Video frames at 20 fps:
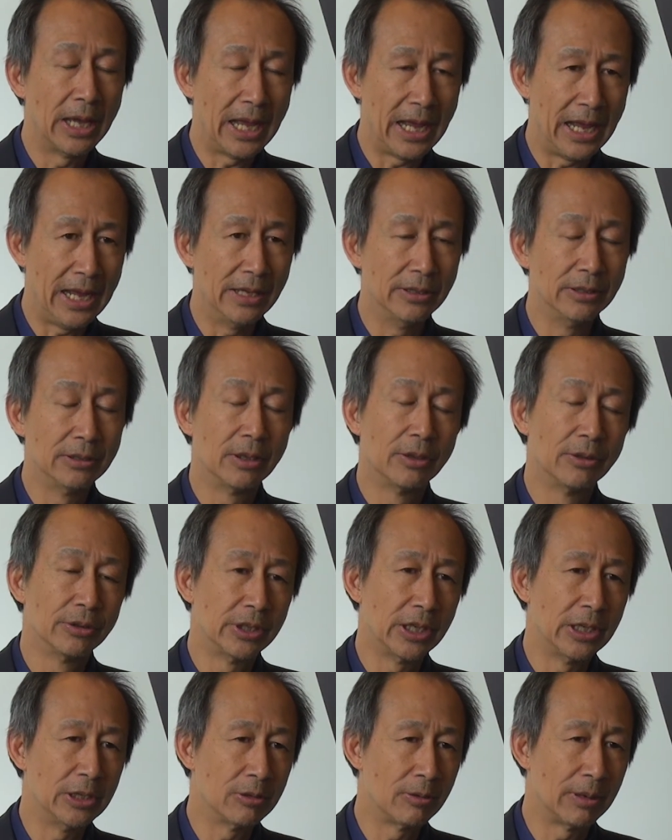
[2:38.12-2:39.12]
and
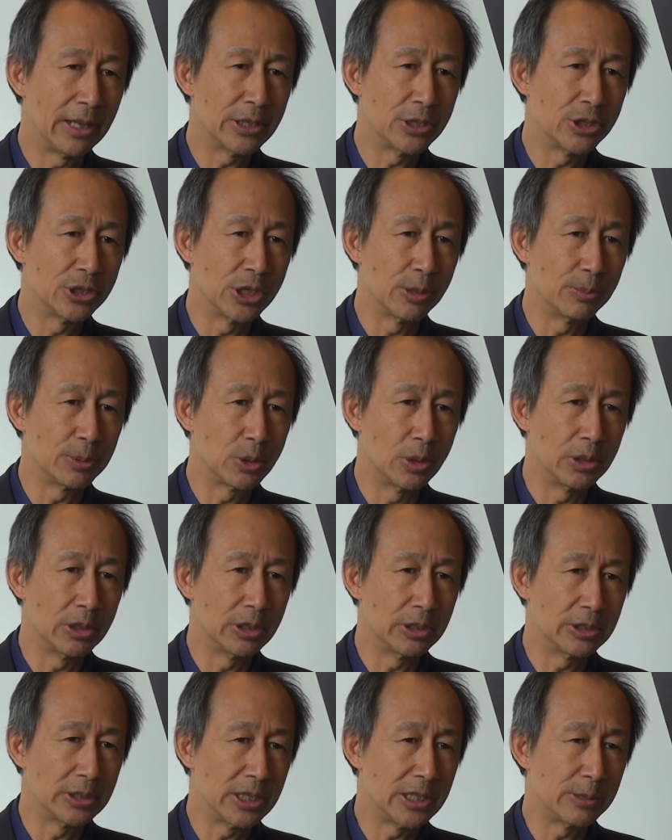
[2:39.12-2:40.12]
the interrelationship between
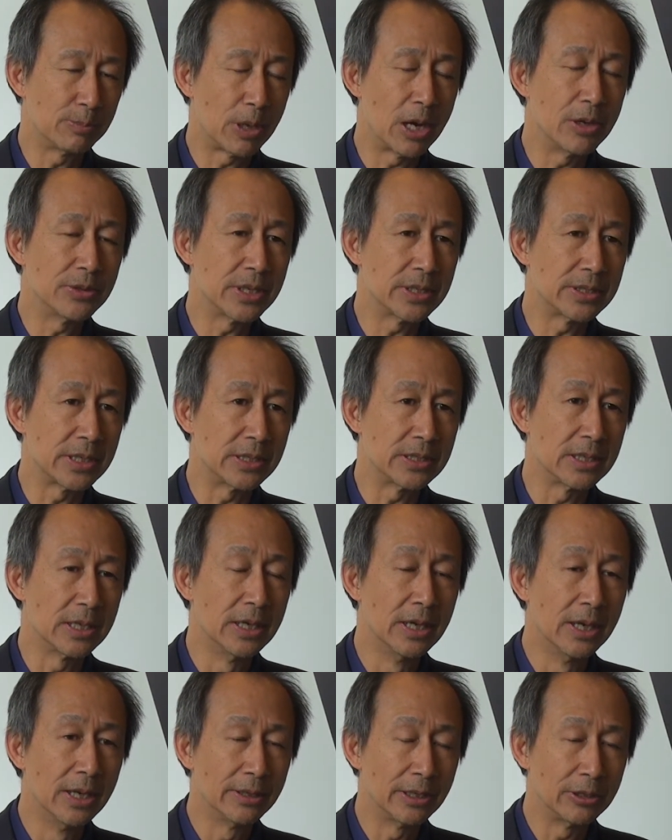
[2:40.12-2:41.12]
the disease processes,
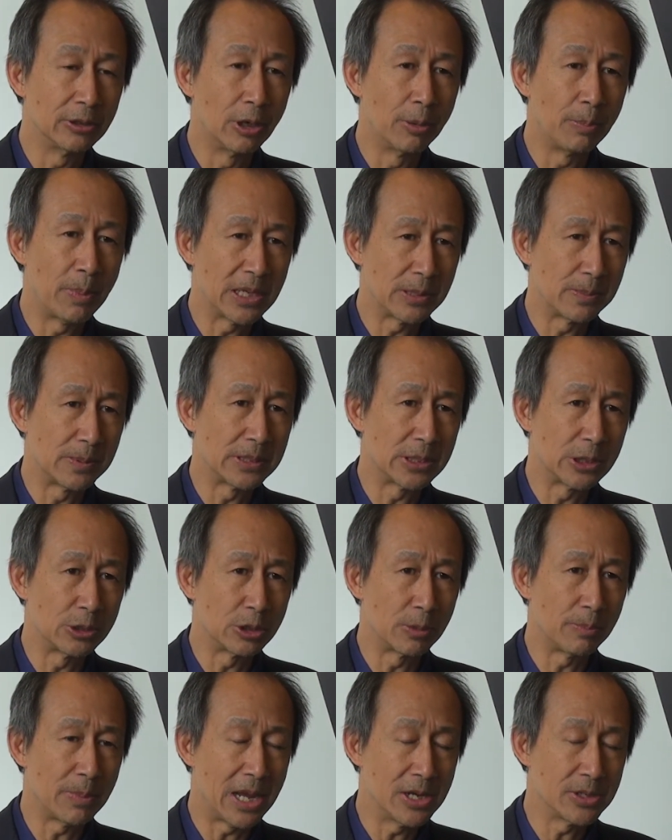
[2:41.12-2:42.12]
then you're in a better position
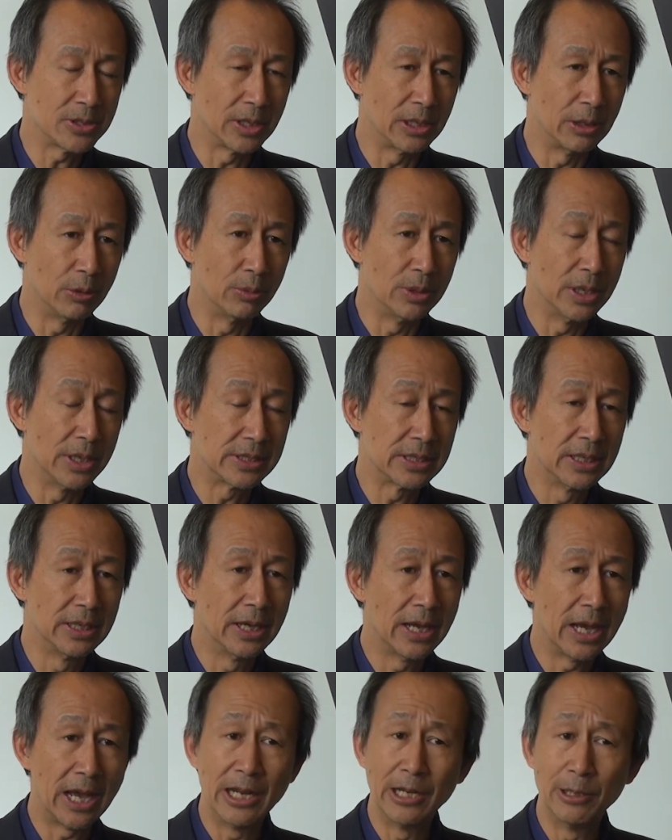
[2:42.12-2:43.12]
to manage the illness
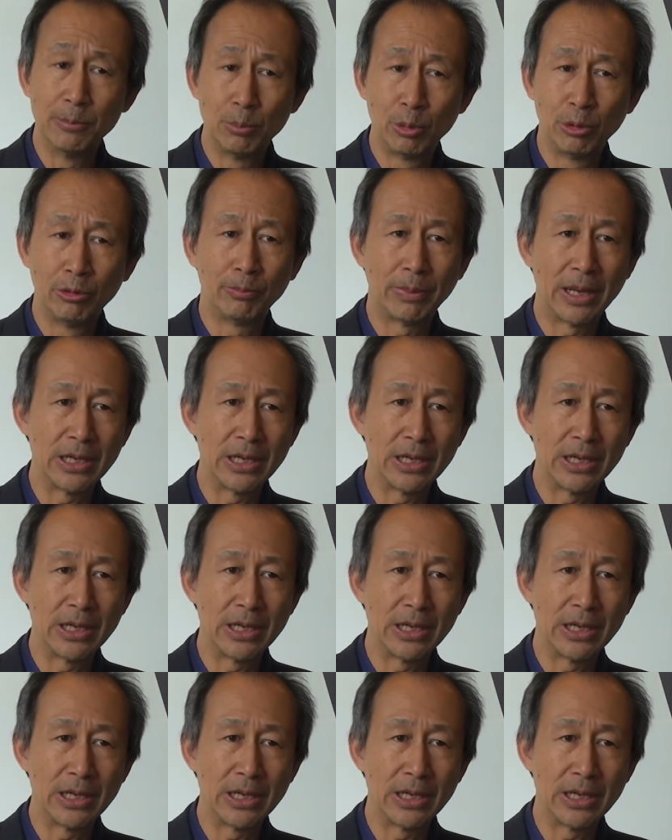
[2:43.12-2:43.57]
and improve